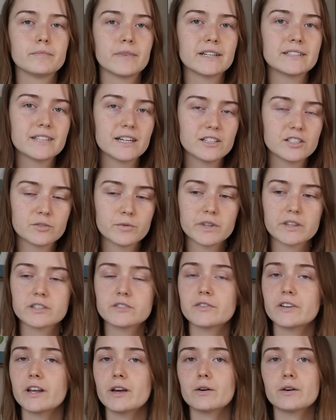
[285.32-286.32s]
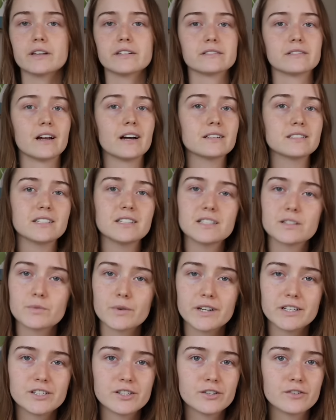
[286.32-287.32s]
intention with this video is not to
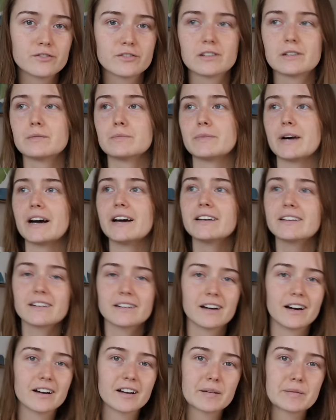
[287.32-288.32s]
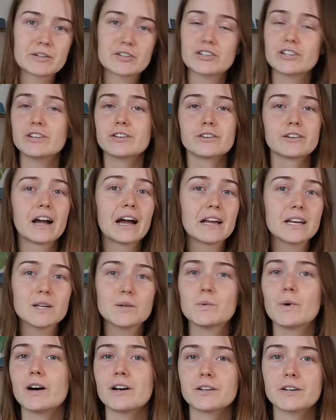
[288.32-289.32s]
dissuade you from buying a Kangen machine or any
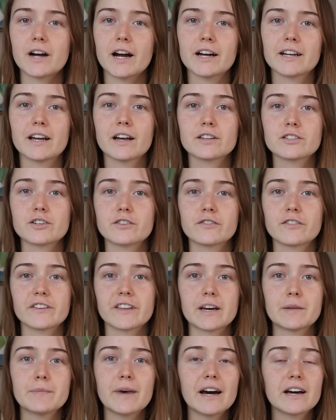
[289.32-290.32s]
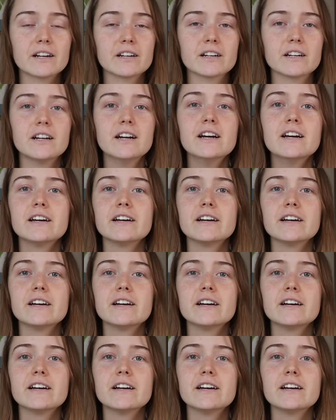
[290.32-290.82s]
water ionizer for that matter,